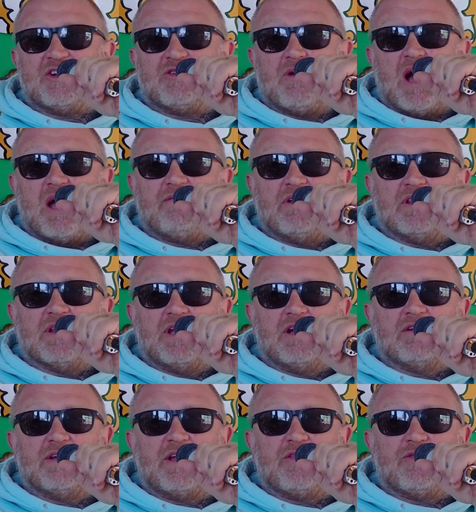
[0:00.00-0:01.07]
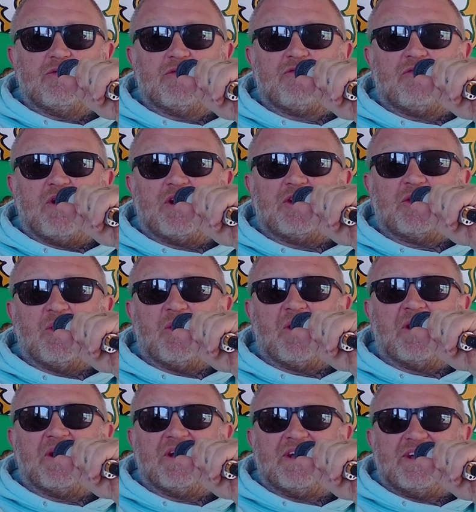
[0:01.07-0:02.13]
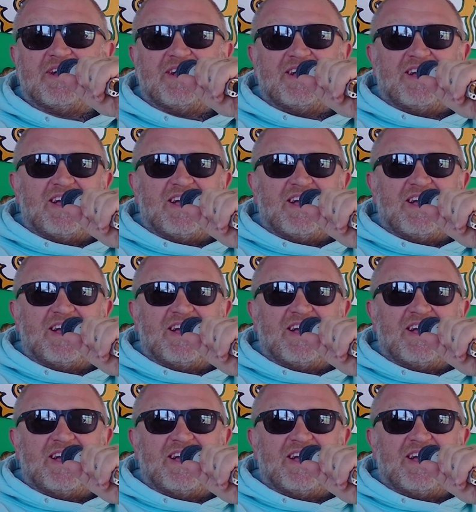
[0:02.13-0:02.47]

and drive in literally through the front door,